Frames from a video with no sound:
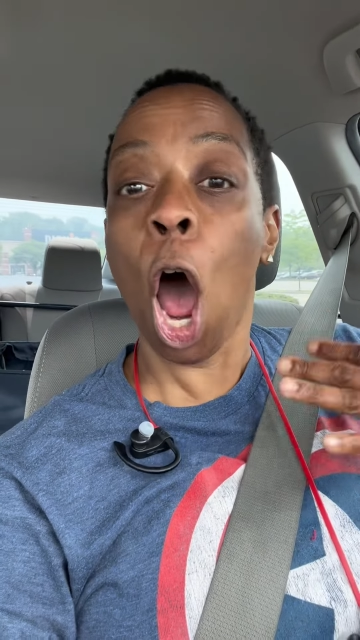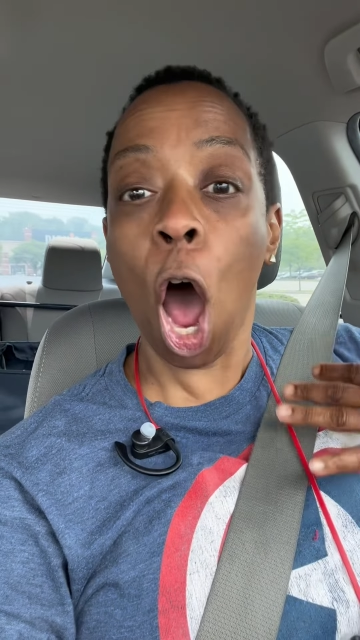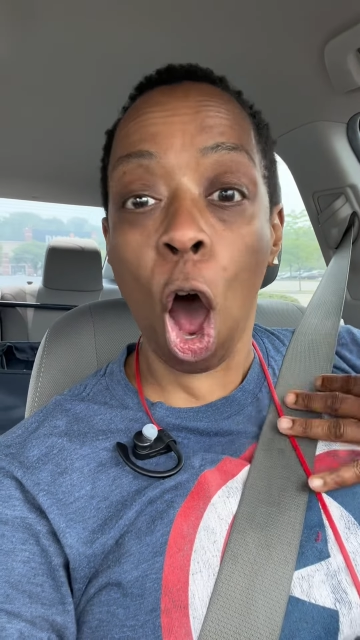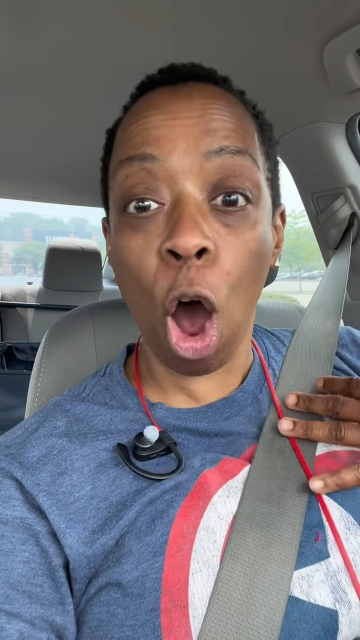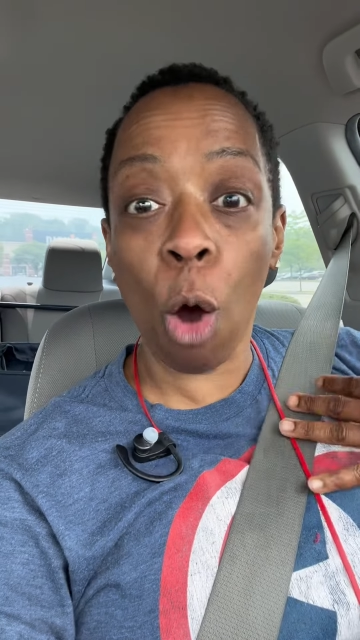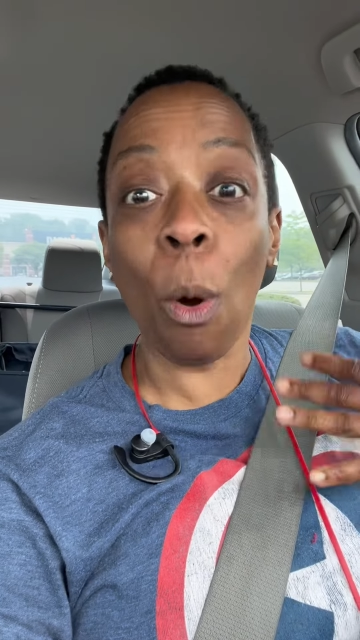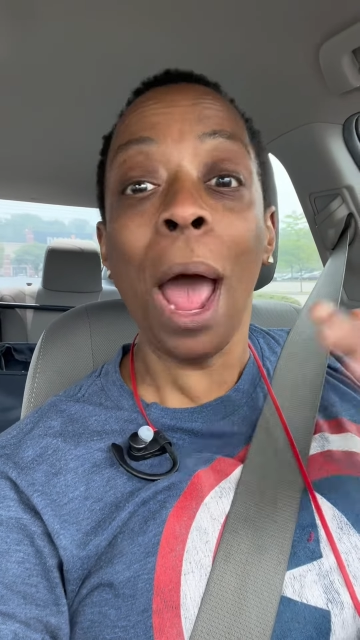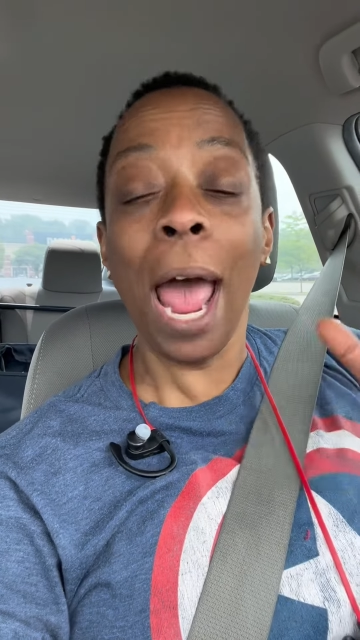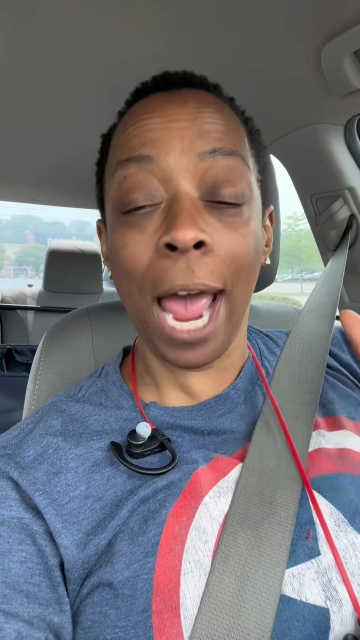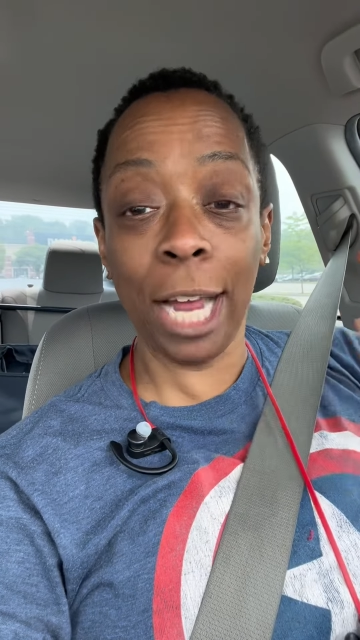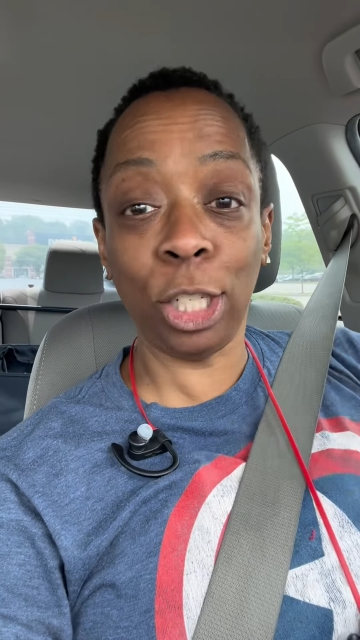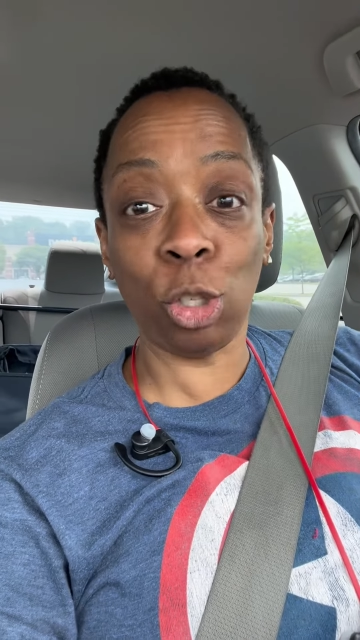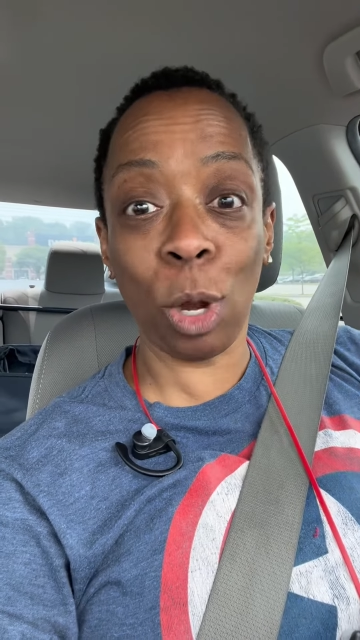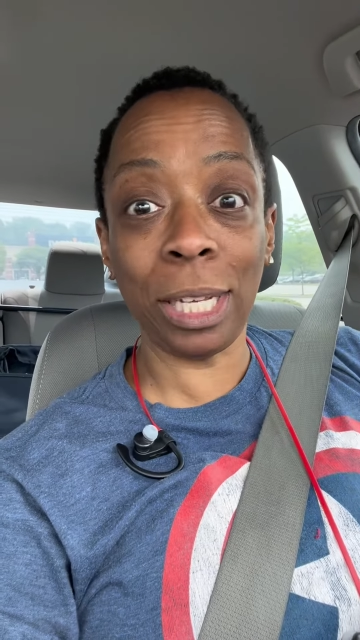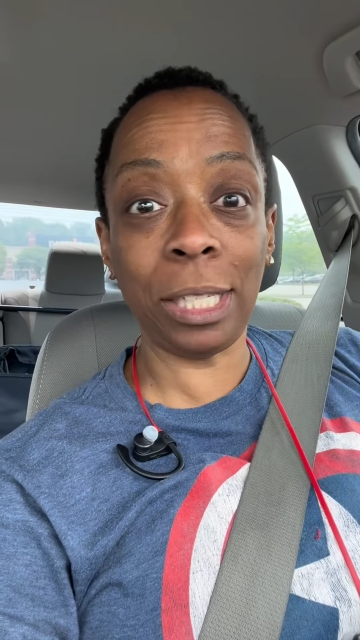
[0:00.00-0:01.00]
Oh,
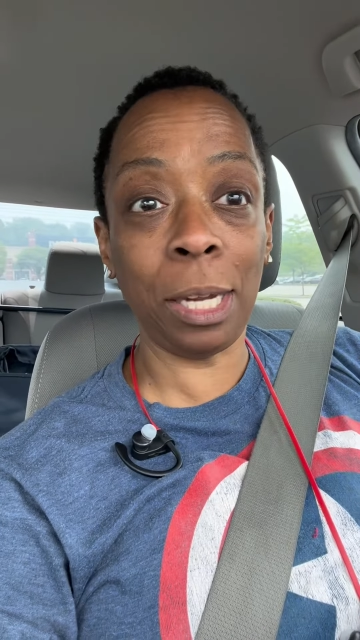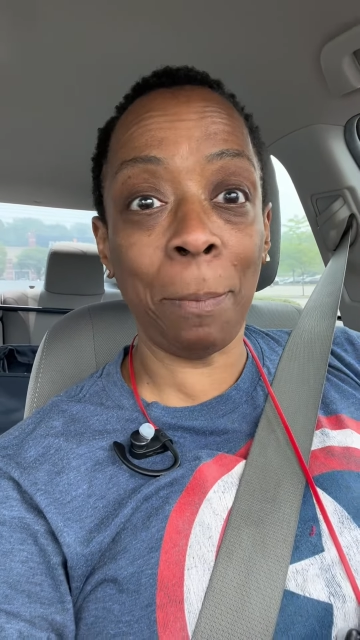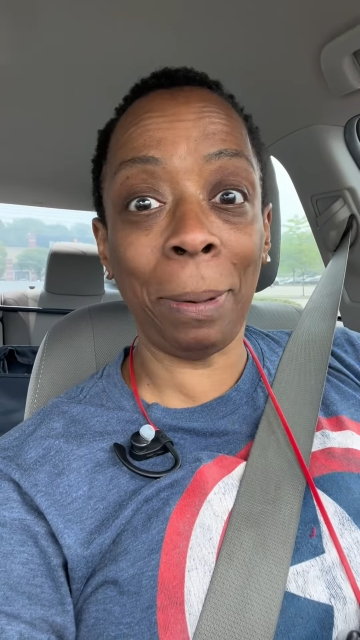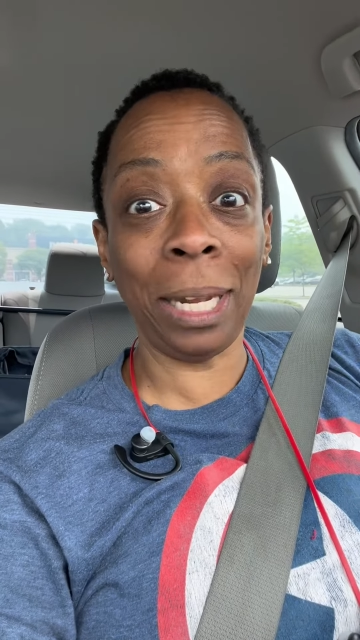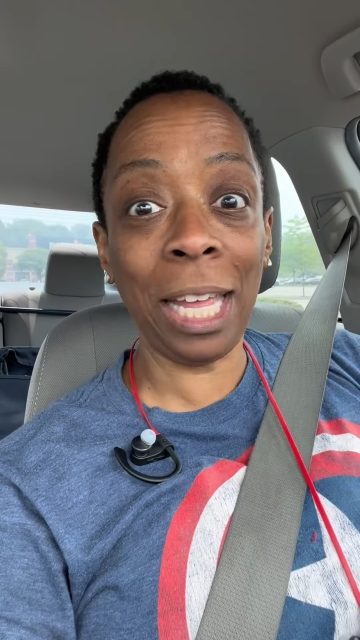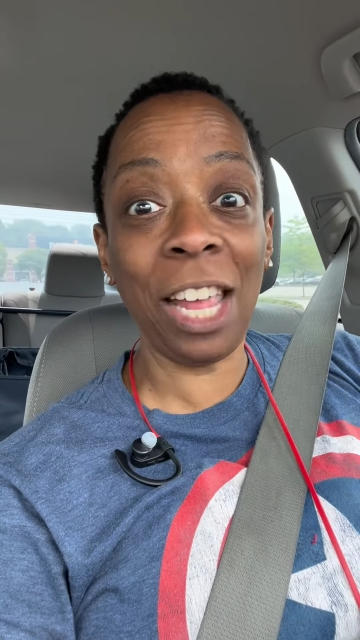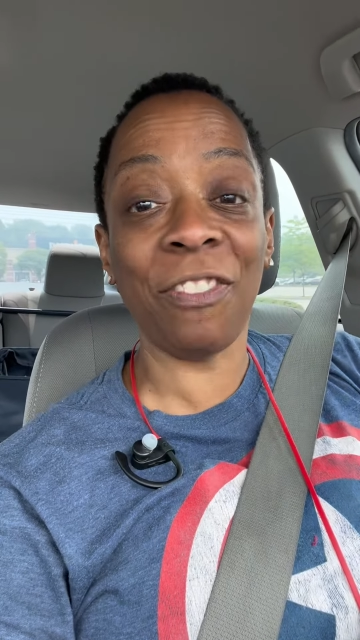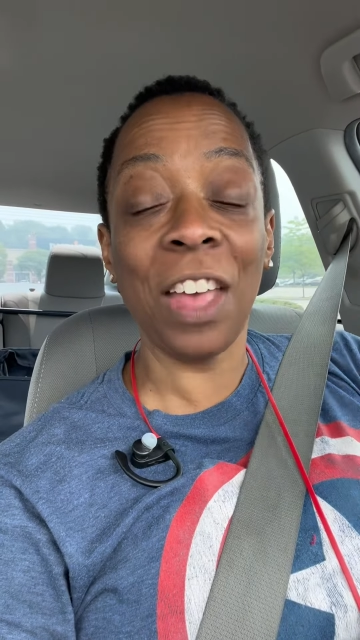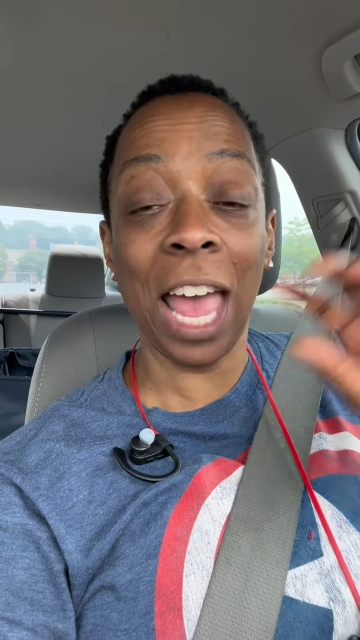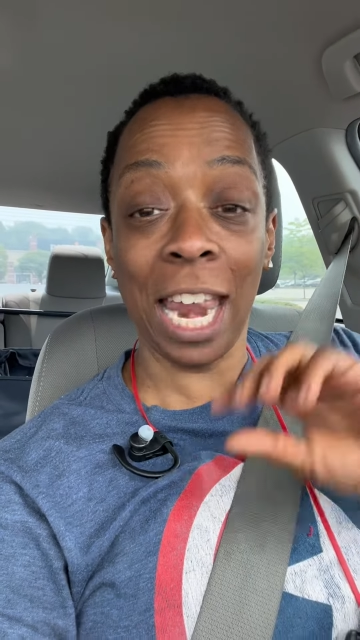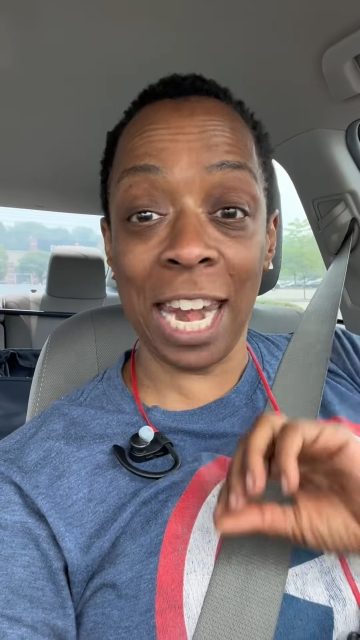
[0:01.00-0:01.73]
and trust and believe,